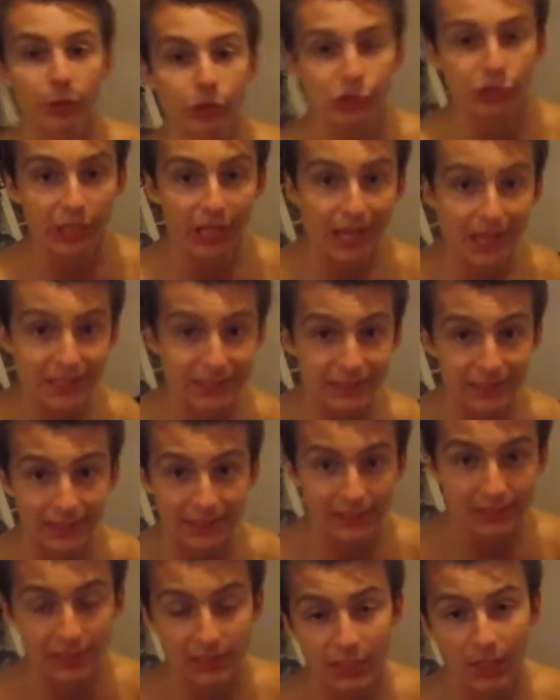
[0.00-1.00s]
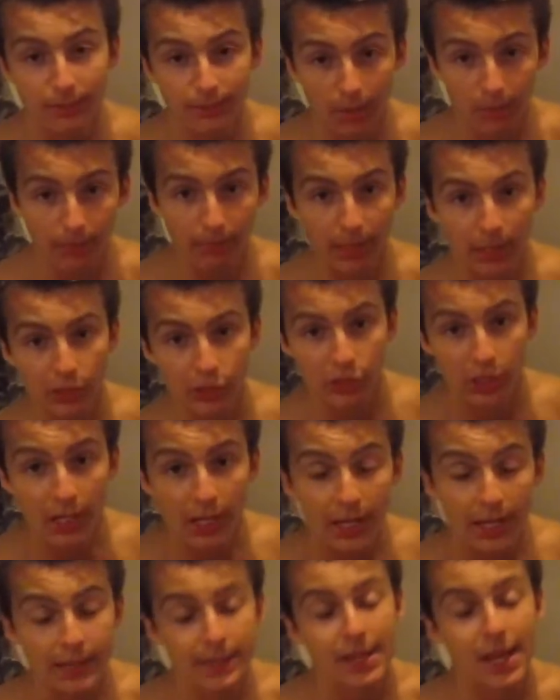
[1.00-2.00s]
your chest is the dumbbell bench.
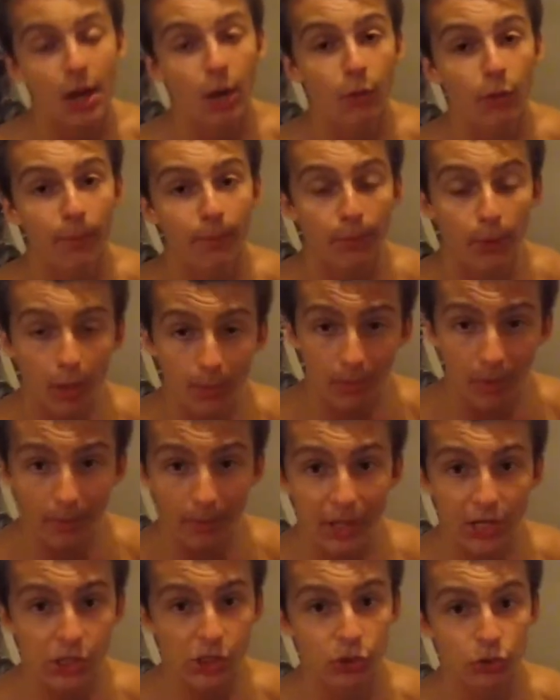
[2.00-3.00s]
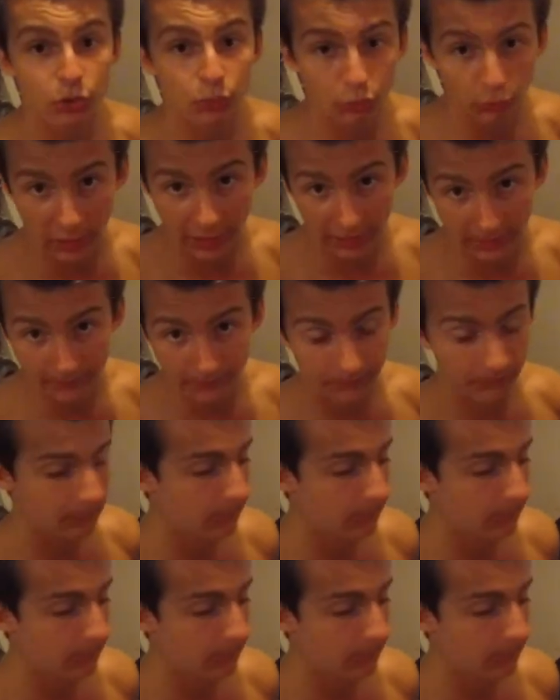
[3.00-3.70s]
Now, the barbell bench is great,